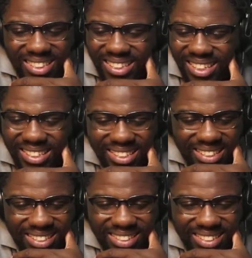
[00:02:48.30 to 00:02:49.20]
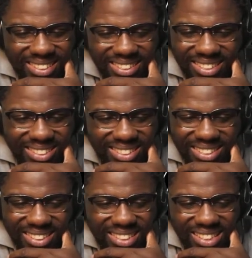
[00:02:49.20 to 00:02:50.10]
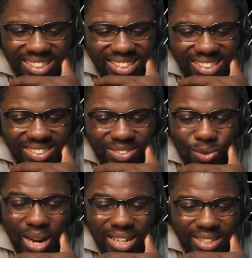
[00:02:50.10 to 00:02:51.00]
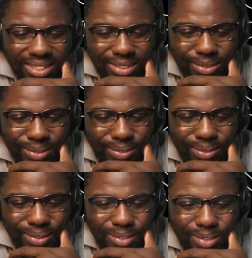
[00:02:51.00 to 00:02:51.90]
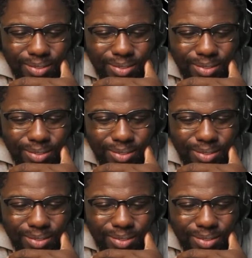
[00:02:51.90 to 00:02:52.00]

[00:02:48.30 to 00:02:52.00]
you want Christmas to be a little less depressing, then try introducing Why? them to joy.